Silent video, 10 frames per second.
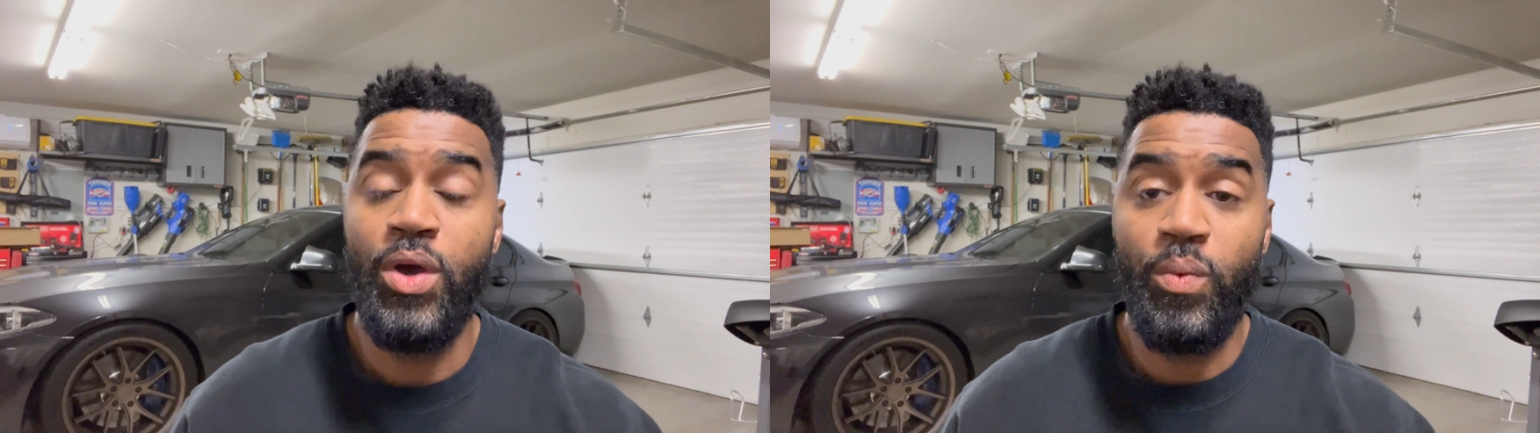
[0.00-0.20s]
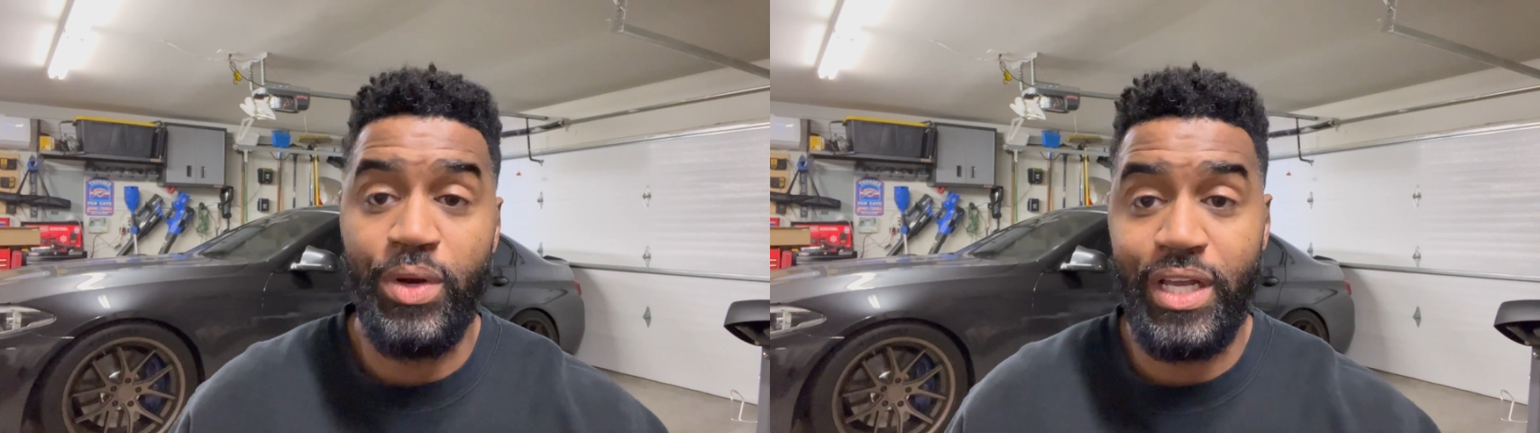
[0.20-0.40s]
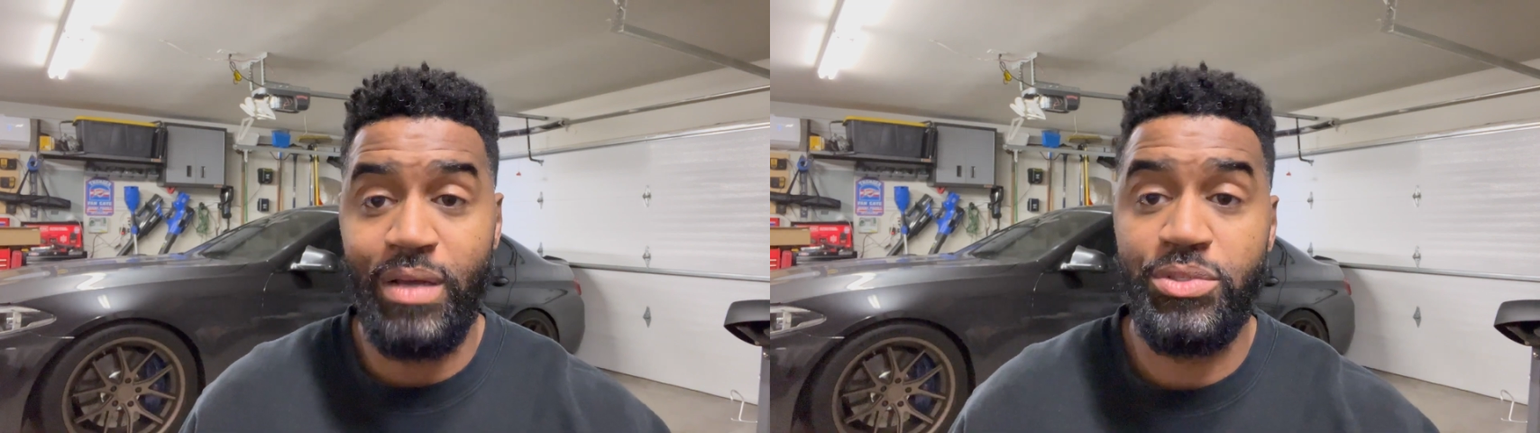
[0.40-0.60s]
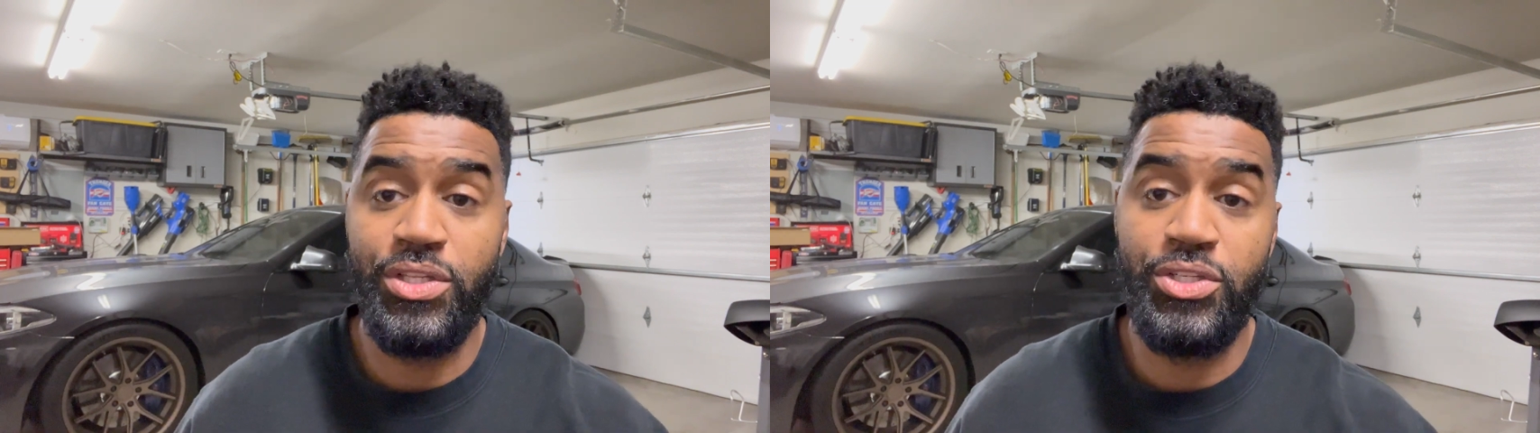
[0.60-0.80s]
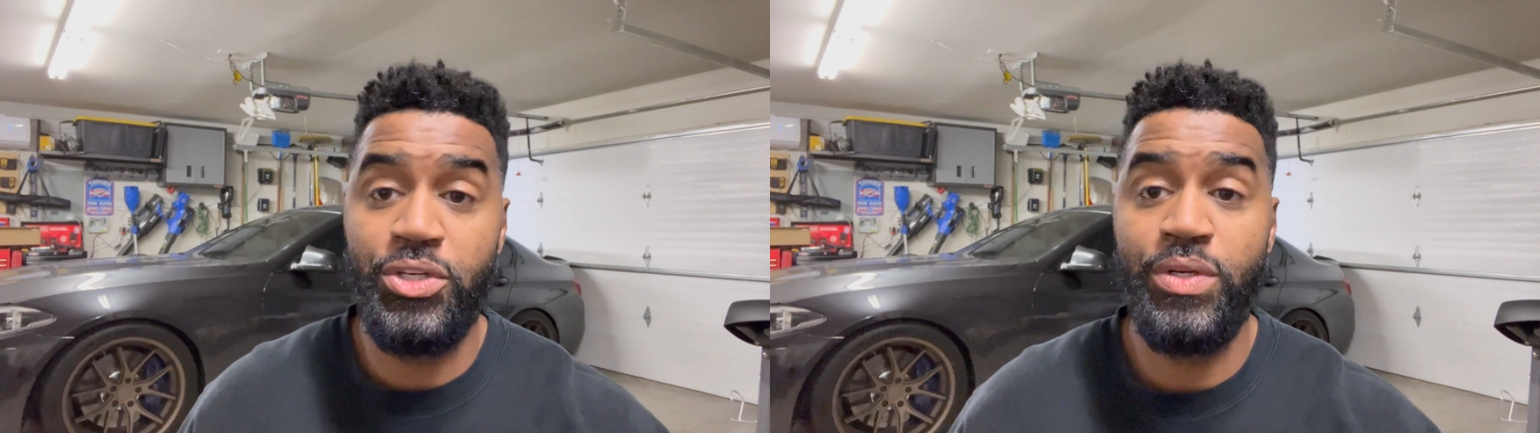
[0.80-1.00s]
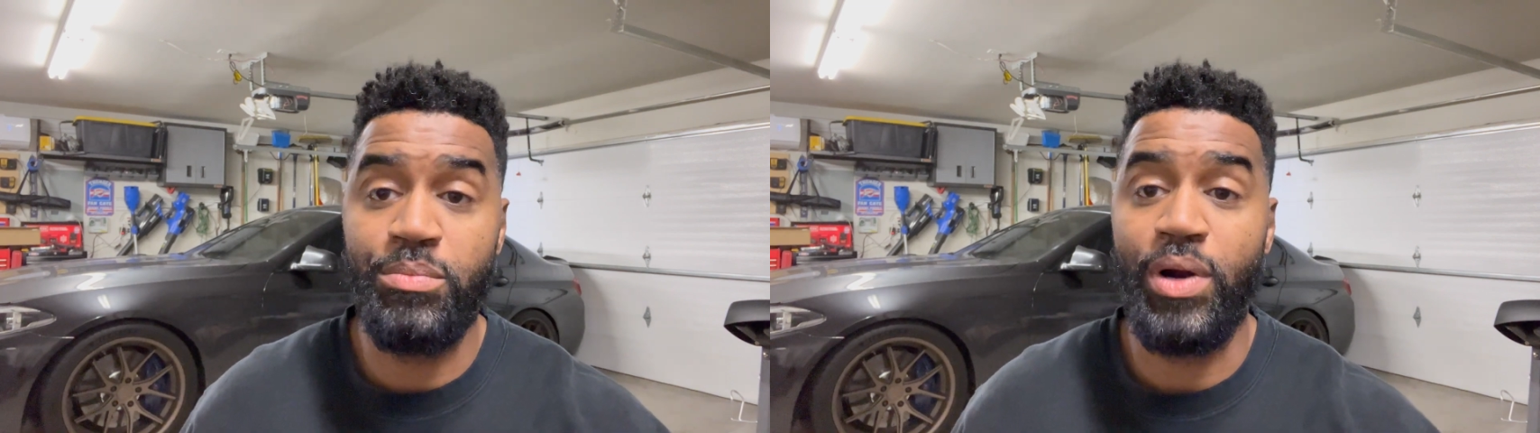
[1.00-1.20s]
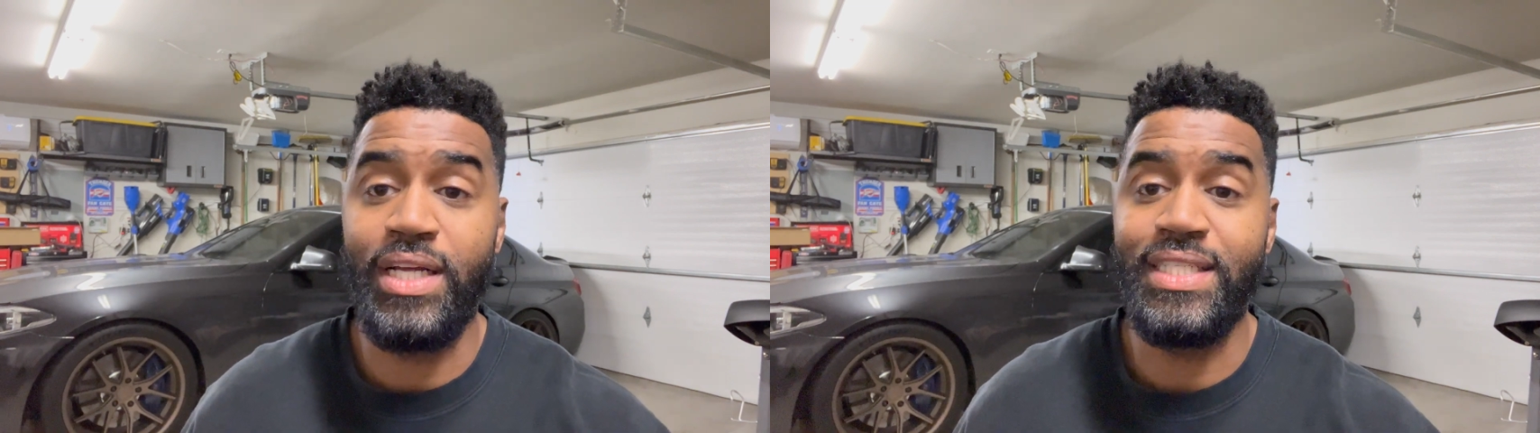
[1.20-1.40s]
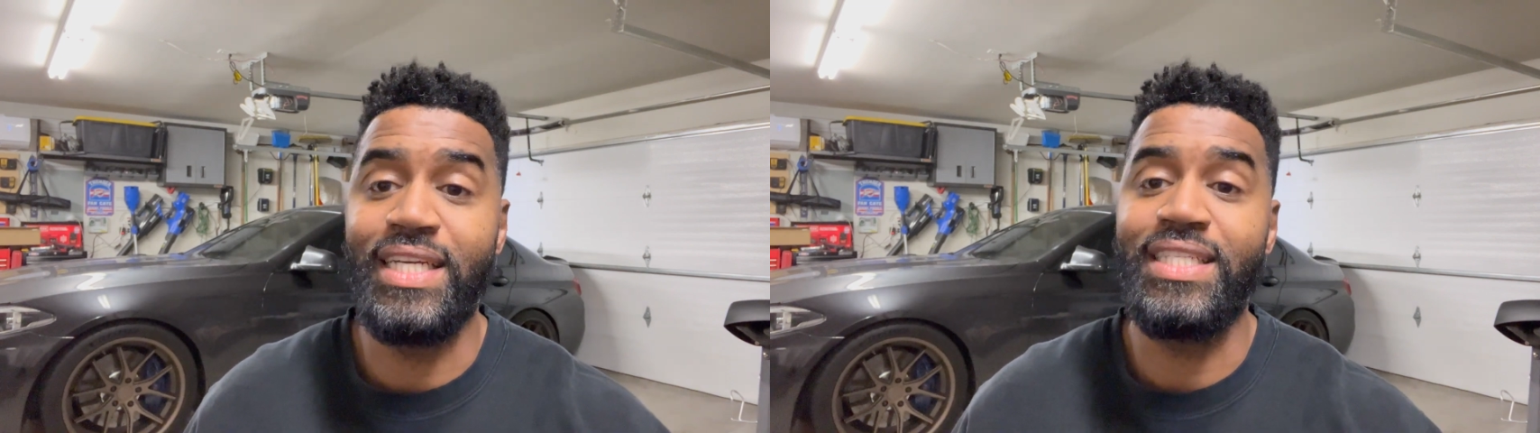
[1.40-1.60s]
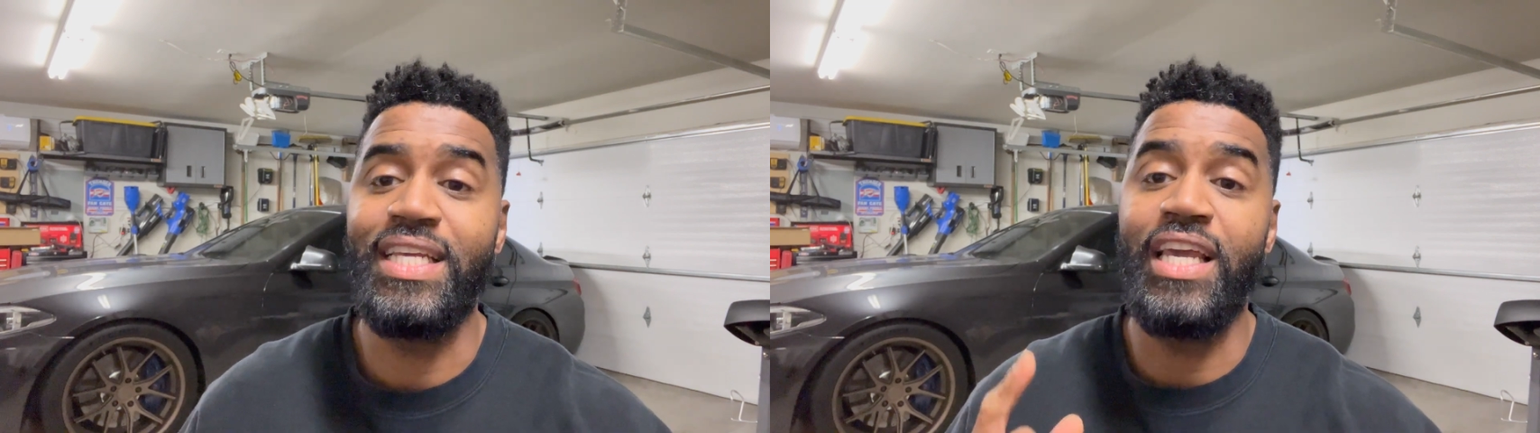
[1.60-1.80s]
when it comes to the tuning process